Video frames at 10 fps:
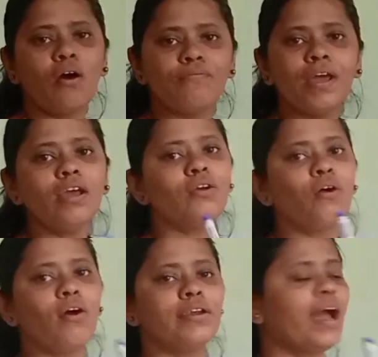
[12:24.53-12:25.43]
of a
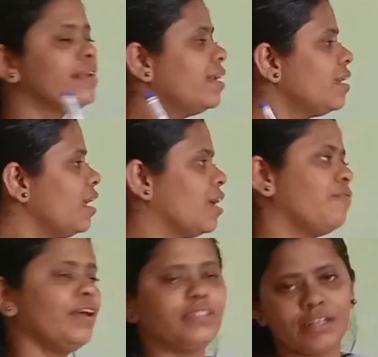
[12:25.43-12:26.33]
quadratic
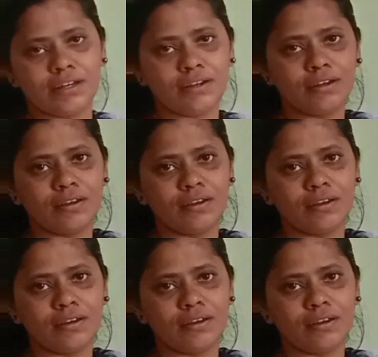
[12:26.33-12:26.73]
equation.